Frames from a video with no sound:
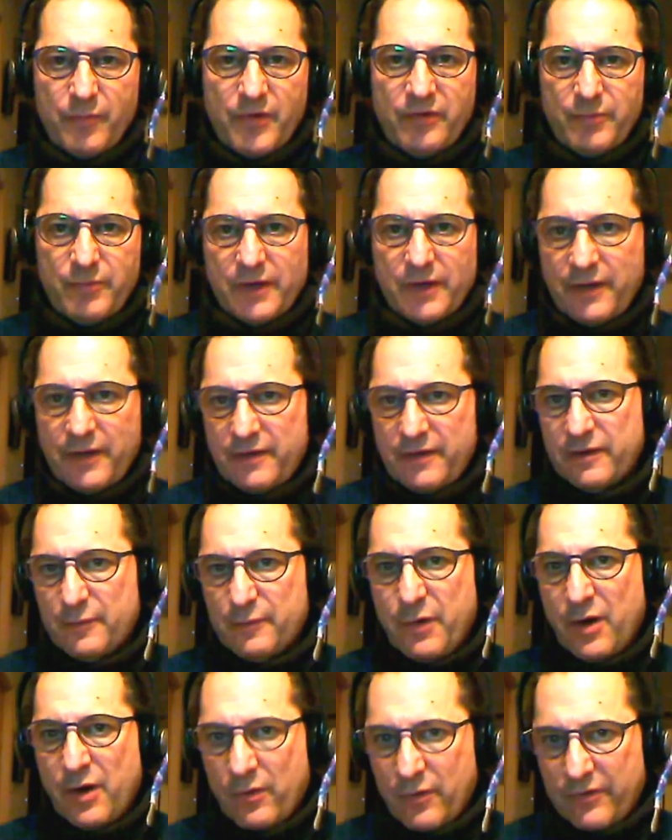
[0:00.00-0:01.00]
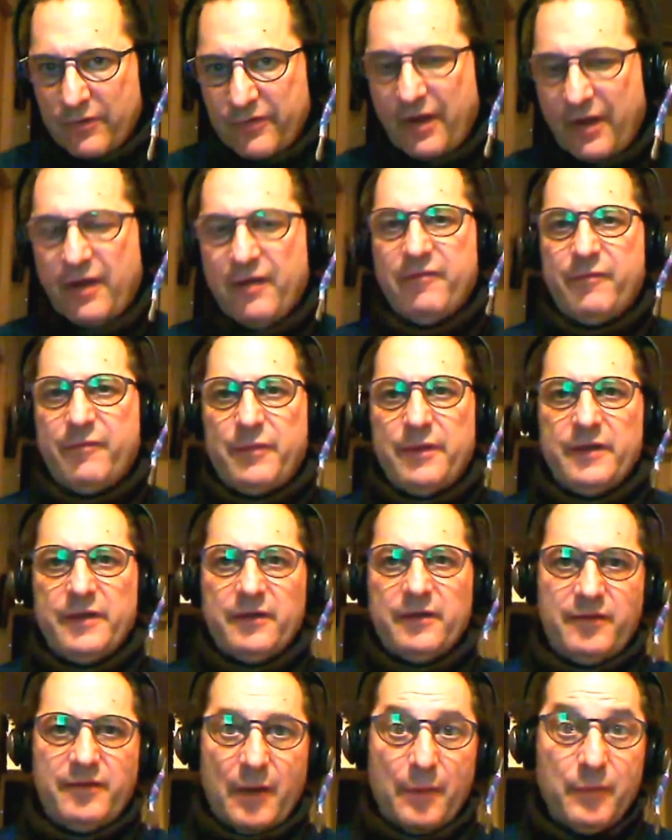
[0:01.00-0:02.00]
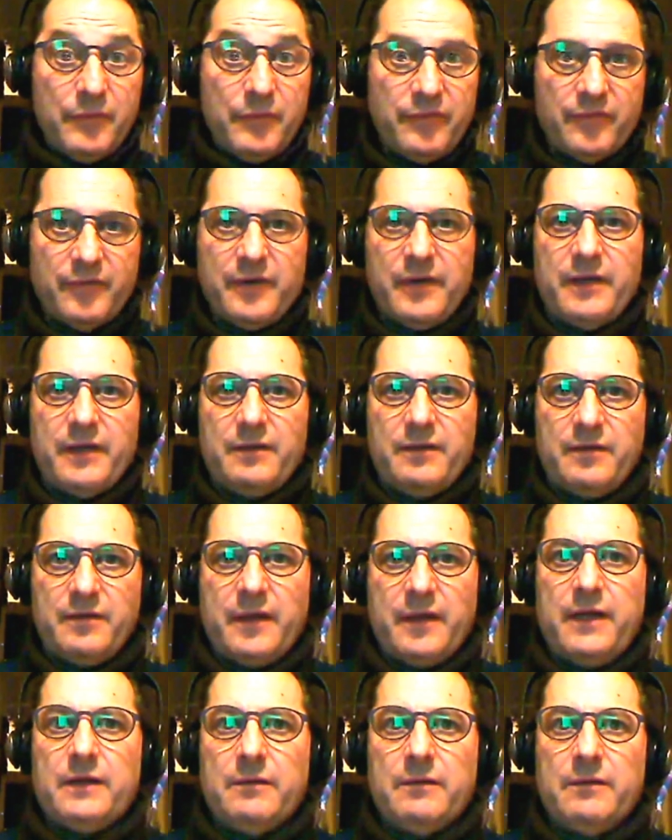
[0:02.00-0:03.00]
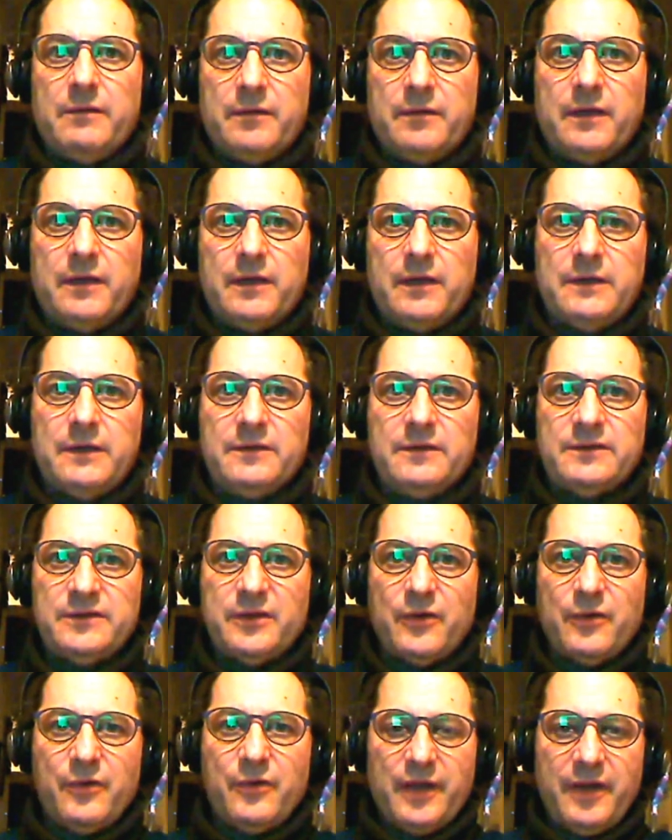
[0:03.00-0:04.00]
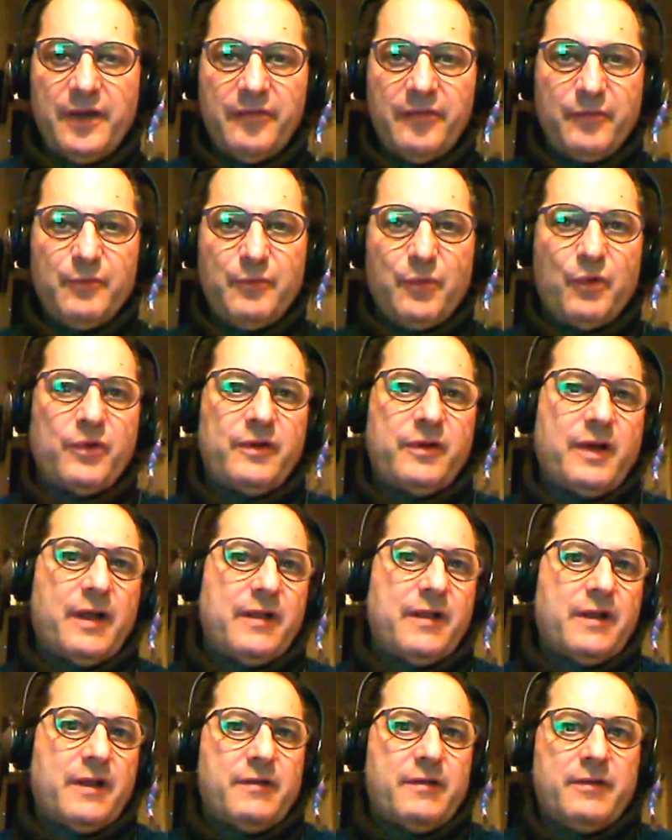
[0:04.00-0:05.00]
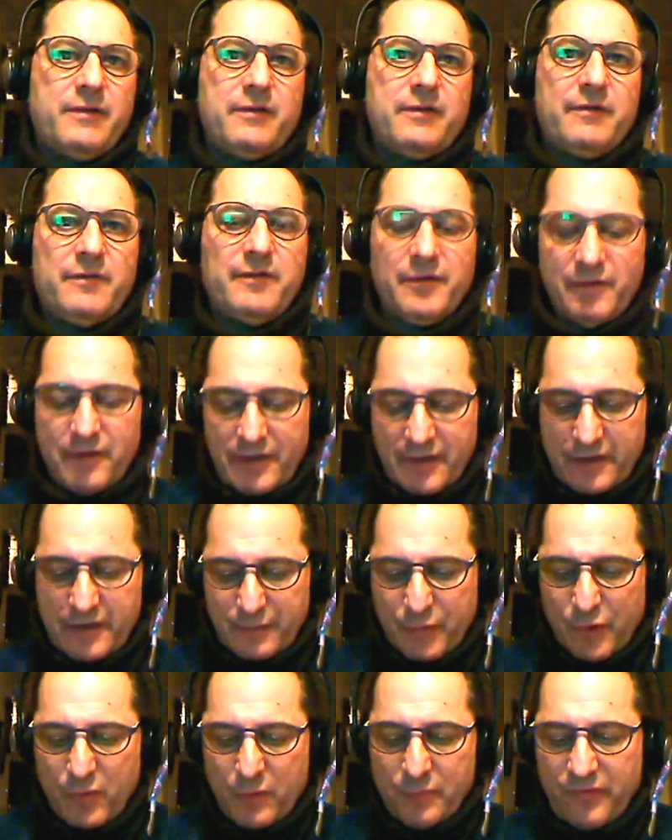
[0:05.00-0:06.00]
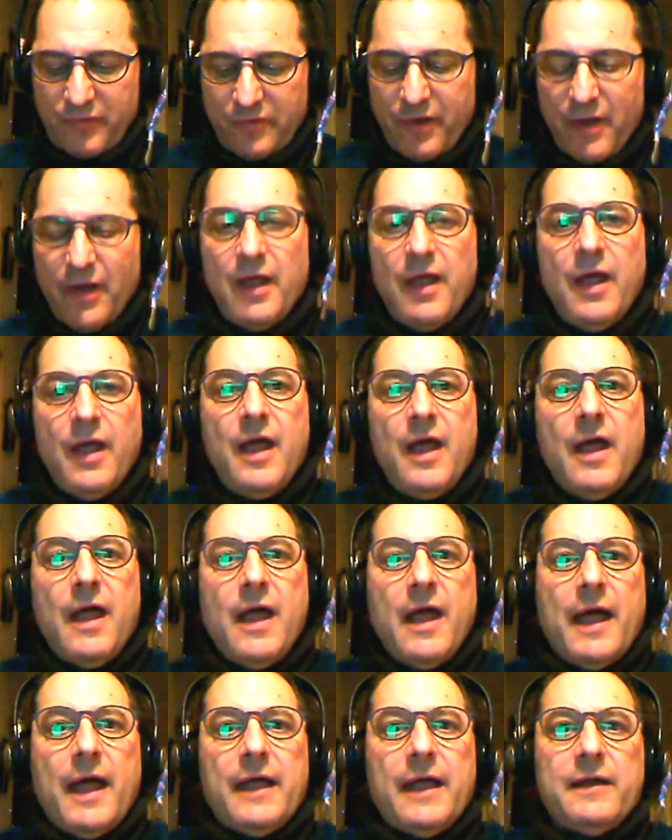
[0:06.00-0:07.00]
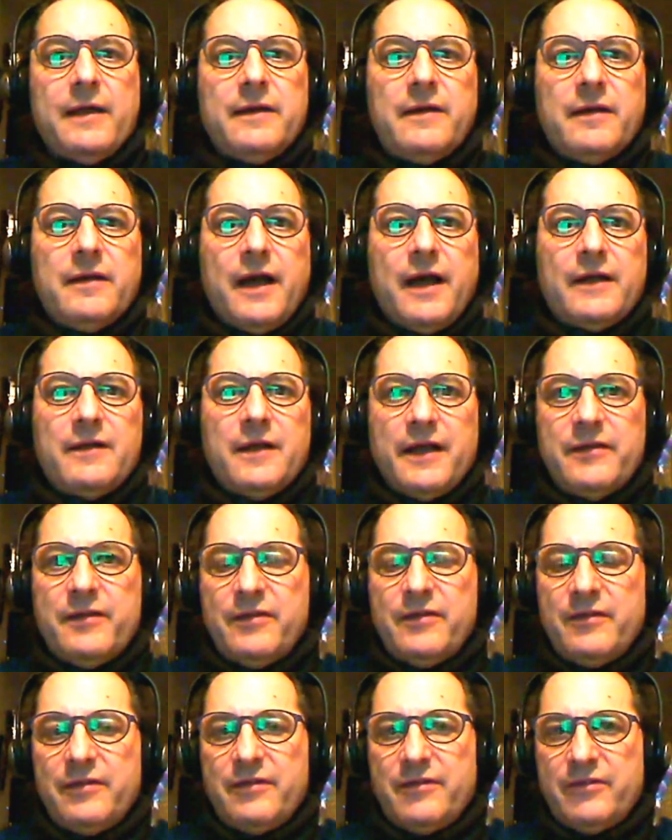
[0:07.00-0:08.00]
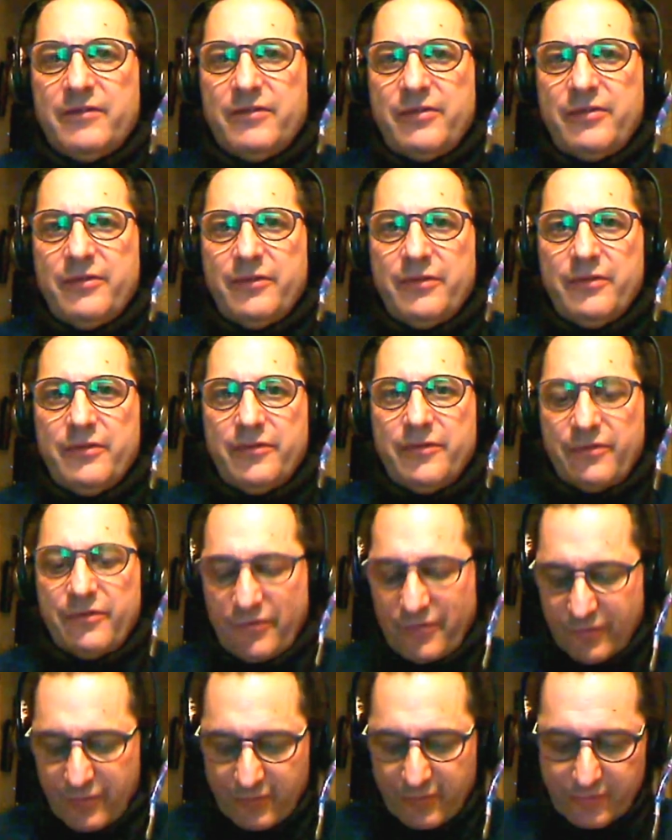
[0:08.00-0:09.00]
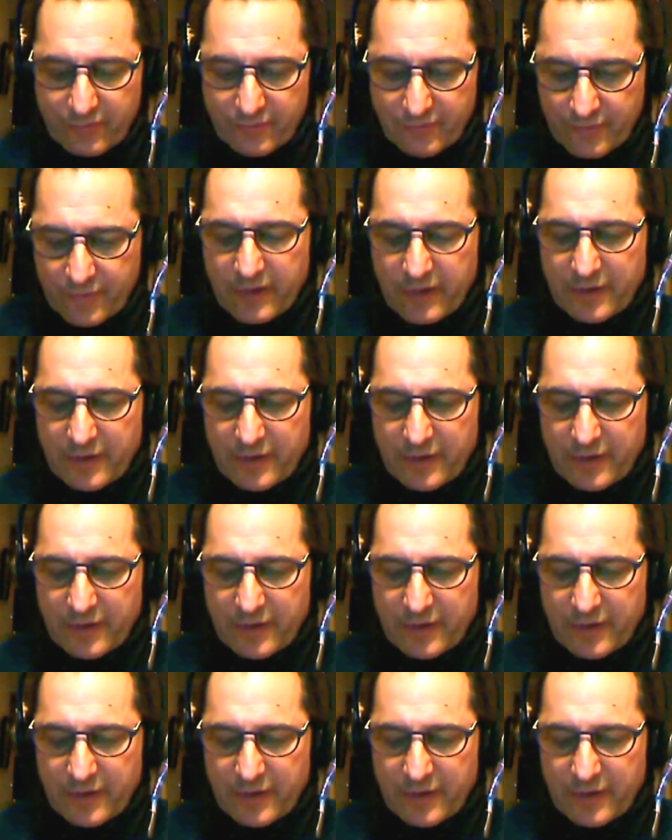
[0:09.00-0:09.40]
is, but I think the poets have been demonstrating that. So it is important, I think, to look at the poems. And I'd like to choose two